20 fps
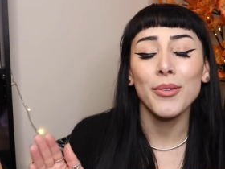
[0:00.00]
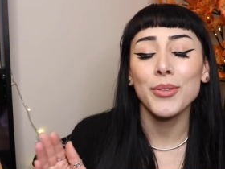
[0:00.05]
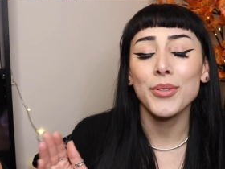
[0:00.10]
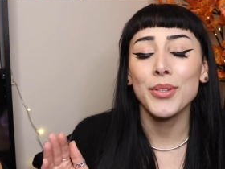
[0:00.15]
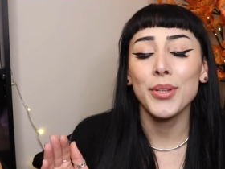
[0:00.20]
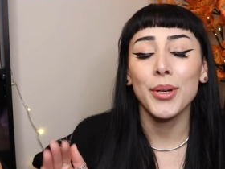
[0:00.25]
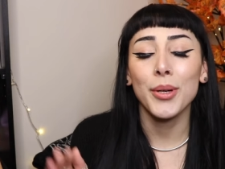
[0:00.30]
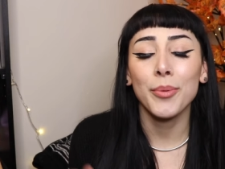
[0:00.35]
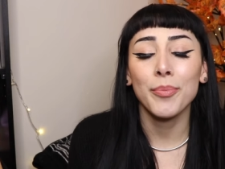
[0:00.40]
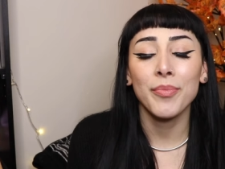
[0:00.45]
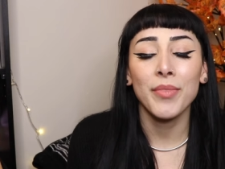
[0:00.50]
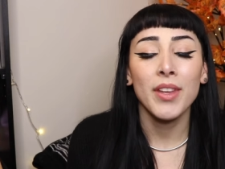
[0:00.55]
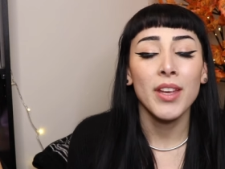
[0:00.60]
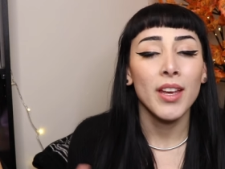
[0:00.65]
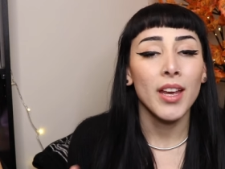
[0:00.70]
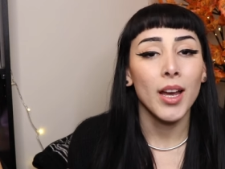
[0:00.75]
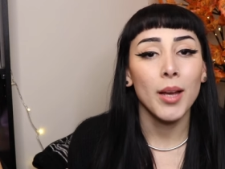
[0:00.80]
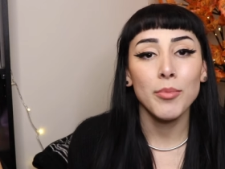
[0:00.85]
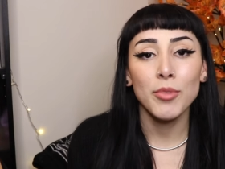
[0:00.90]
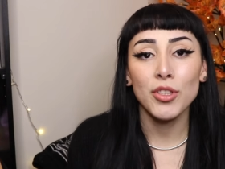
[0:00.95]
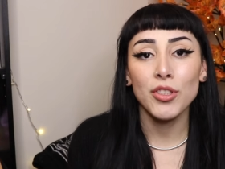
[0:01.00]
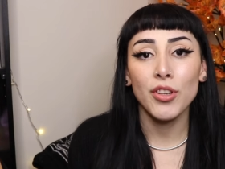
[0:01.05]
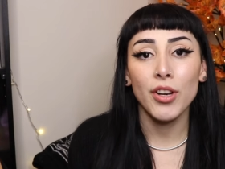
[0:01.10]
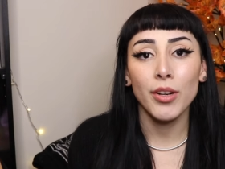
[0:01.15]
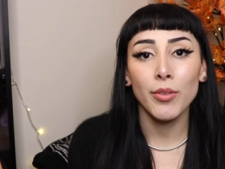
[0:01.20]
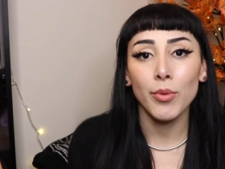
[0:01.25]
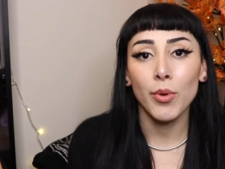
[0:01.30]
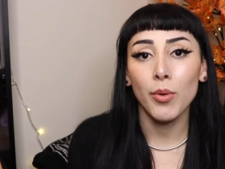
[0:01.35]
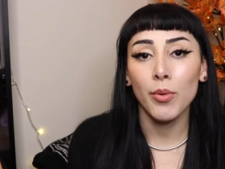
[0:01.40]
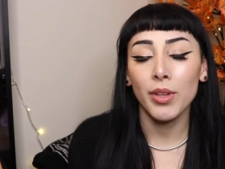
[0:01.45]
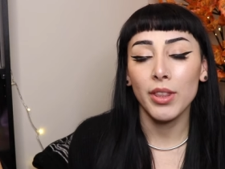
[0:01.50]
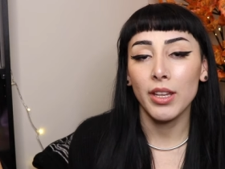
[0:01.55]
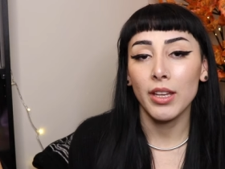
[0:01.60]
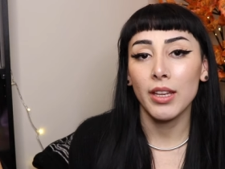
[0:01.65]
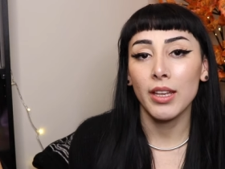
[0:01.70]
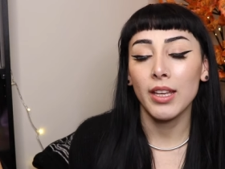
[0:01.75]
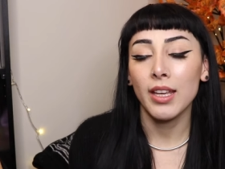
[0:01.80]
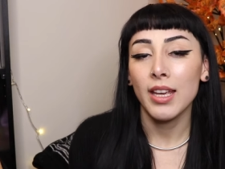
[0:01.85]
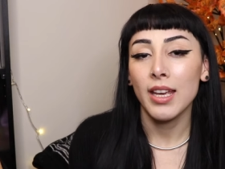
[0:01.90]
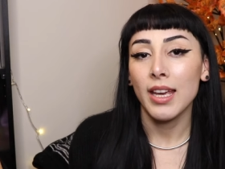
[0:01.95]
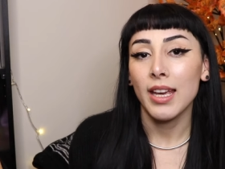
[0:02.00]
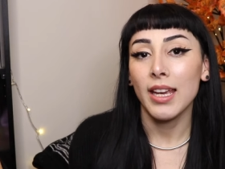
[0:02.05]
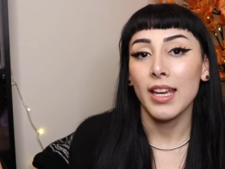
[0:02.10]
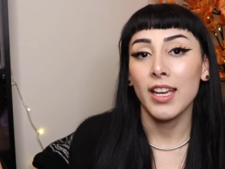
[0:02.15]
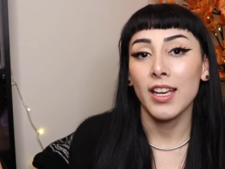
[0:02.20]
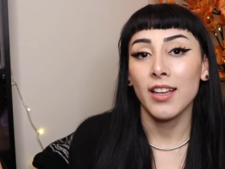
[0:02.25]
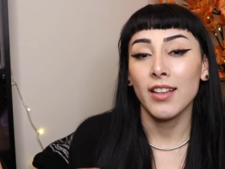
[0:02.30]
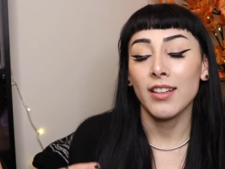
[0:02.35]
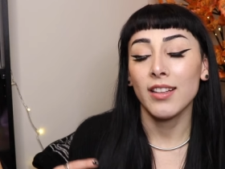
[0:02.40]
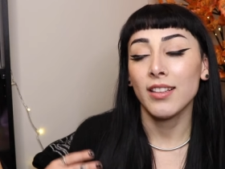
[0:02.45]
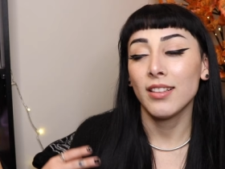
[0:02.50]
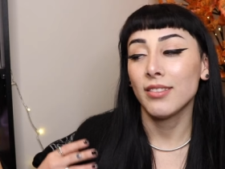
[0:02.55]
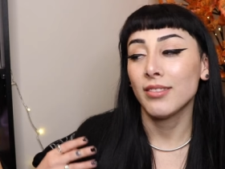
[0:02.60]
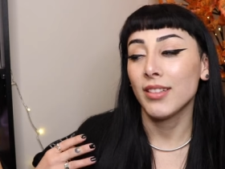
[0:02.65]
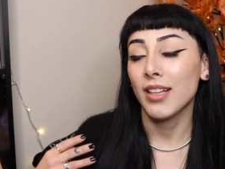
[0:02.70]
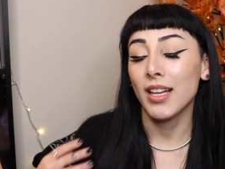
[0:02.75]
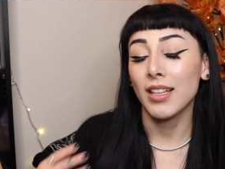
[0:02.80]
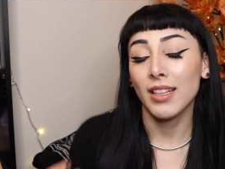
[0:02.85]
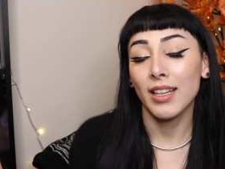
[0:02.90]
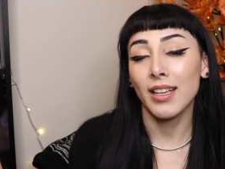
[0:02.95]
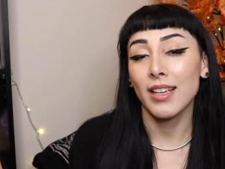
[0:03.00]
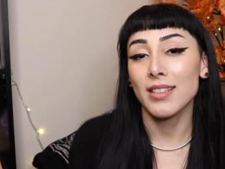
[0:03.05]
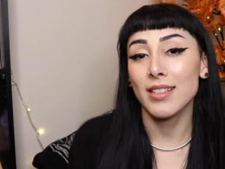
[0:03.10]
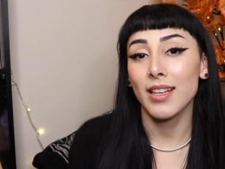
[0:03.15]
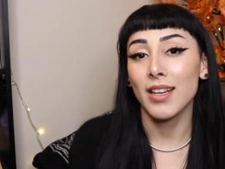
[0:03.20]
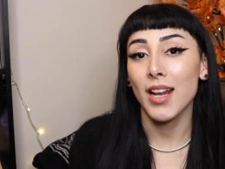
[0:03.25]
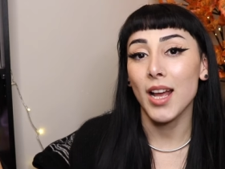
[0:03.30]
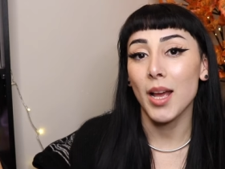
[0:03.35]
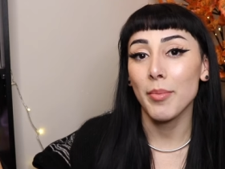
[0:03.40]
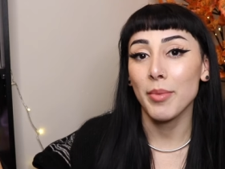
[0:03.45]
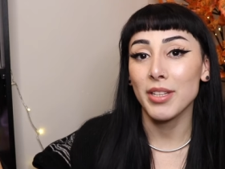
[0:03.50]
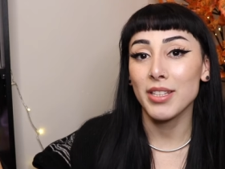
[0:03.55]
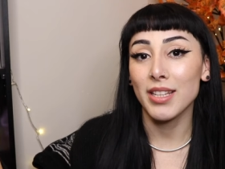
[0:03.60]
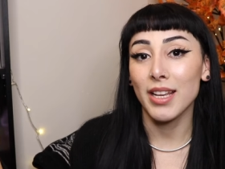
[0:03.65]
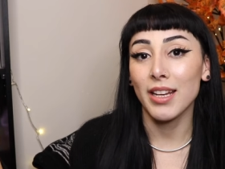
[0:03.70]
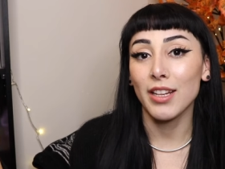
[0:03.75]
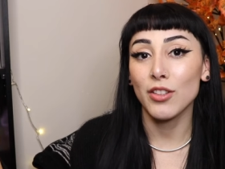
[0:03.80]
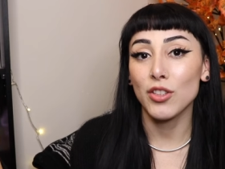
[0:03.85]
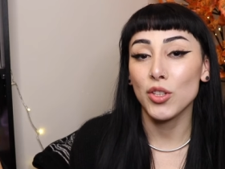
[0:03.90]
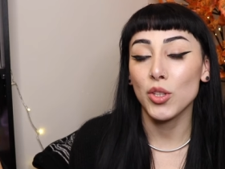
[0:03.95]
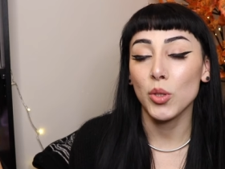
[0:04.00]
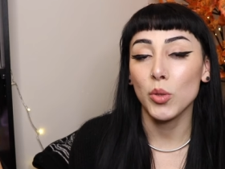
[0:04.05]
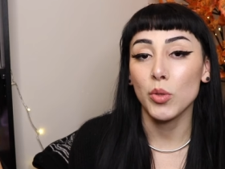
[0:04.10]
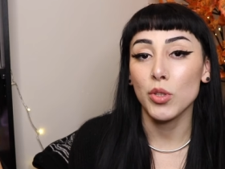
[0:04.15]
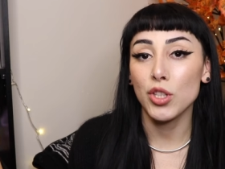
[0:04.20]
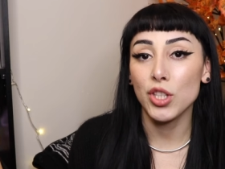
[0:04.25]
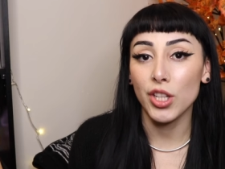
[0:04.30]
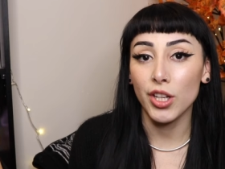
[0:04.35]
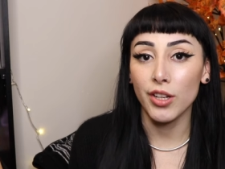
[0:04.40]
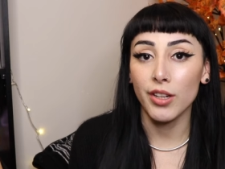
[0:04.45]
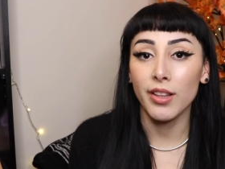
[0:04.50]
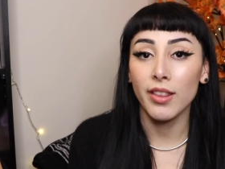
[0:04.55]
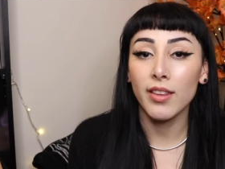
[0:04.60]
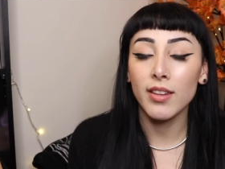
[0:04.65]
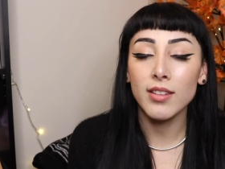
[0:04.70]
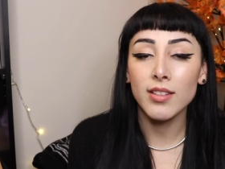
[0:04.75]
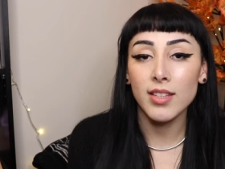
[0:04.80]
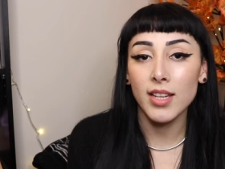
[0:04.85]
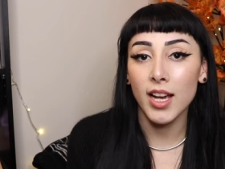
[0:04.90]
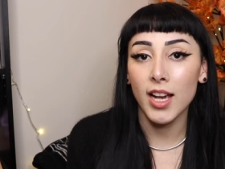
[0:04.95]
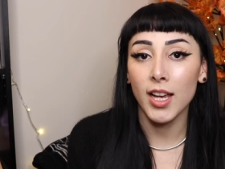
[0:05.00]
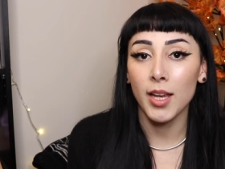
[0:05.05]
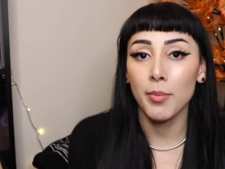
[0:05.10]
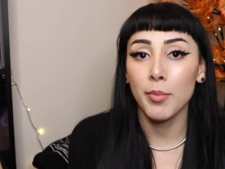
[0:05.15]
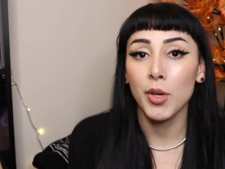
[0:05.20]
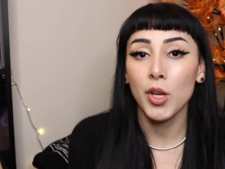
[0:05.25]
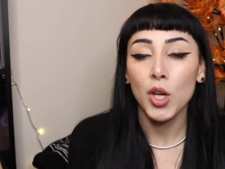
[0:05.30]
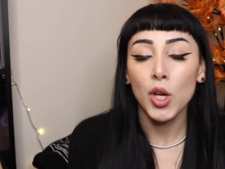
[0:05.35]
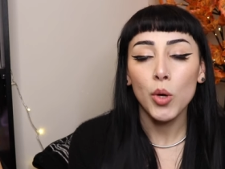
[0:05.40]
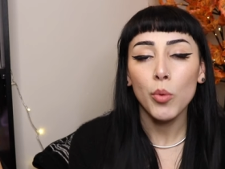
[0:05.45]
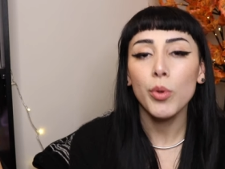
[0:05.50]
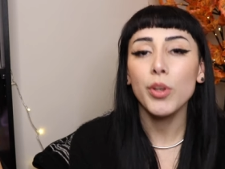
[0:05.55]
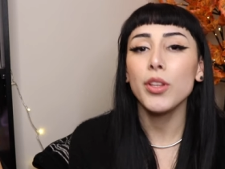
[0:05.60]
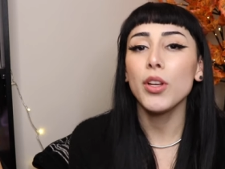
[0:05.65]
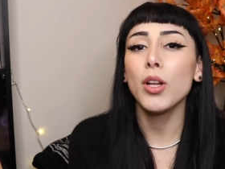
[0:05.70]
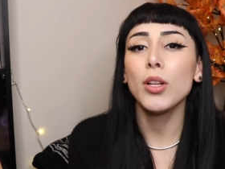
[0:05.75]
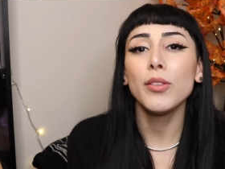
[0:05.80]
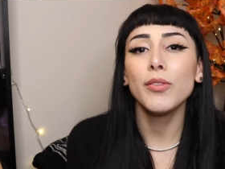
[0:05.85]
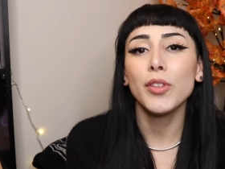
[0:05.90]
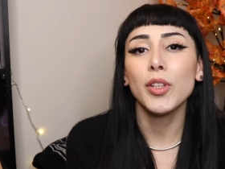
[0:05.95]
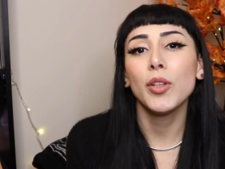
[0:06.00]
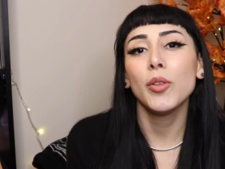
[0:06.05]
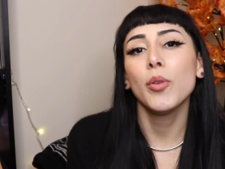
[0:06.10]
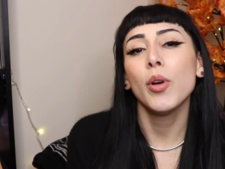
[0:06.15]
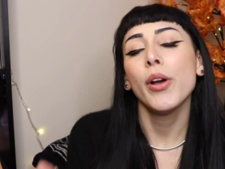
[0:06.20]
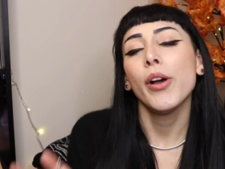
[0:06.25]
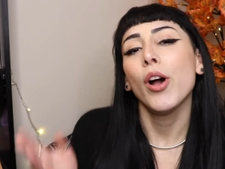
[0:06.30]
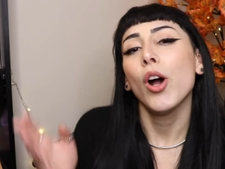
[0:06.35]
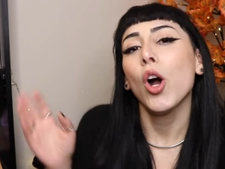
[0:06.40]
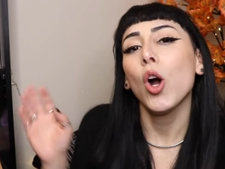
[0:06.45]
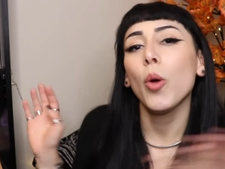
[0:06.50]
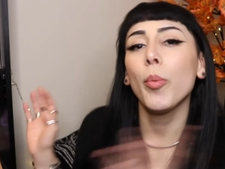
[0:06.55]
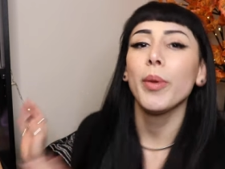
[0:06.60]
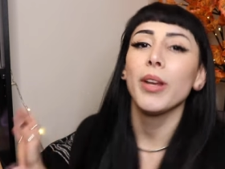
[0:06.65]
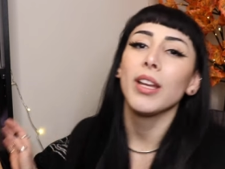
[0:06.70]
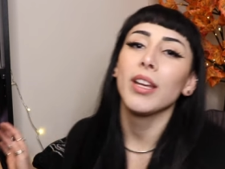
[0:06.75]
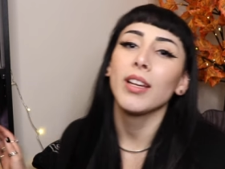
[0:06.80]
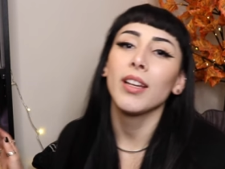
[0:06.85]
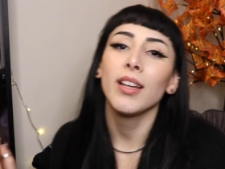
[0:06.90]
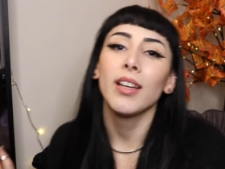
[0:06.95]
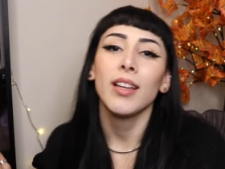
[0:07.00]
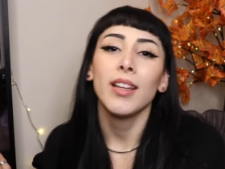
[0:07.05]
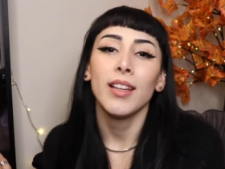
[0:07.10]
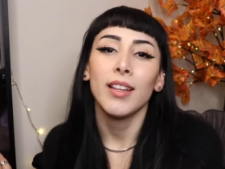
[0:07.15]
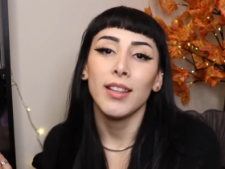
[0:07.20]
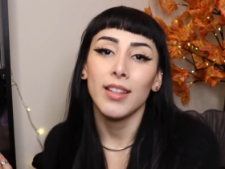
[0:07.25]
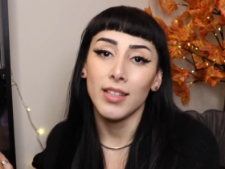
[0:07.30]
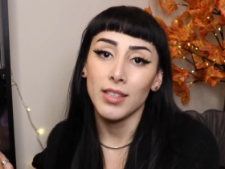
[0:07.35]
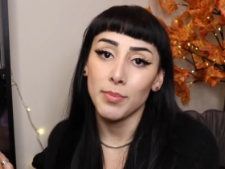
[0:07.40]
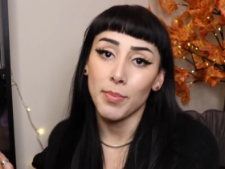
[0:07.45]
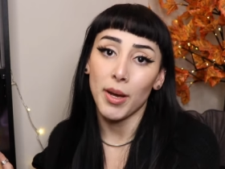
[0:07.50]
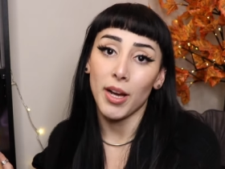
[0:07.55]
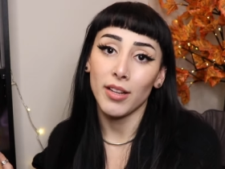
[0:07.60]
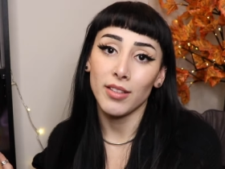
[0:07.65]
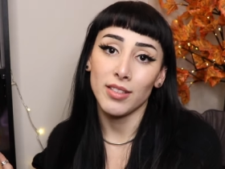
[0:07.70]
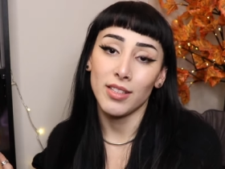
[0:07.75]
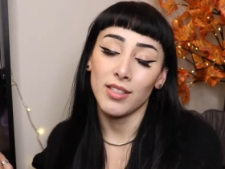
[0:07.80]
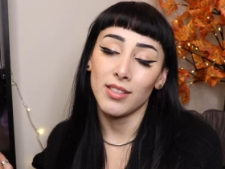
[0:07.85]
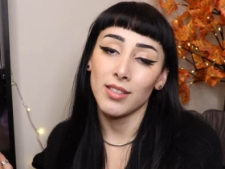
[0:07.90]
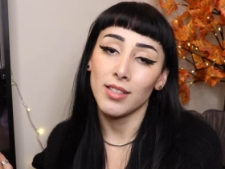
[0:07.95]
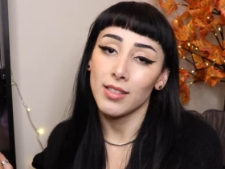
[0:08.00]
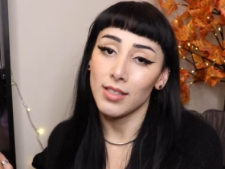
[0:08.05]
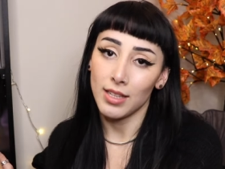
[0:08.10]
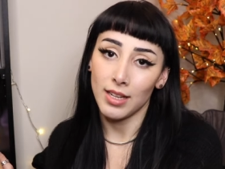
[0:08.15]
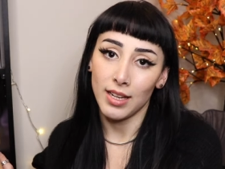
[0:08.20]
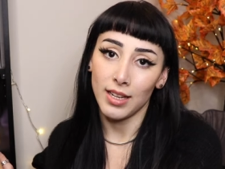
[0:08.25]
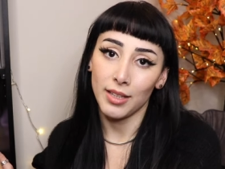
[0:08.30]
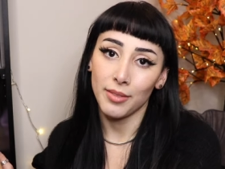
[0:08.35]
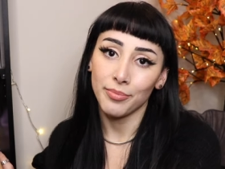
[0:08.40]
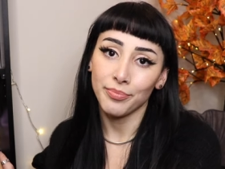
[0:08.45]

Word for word: So I'm just trying to roll with it and like I said, I'm excited to share this time with all of you opening these boxes tonight.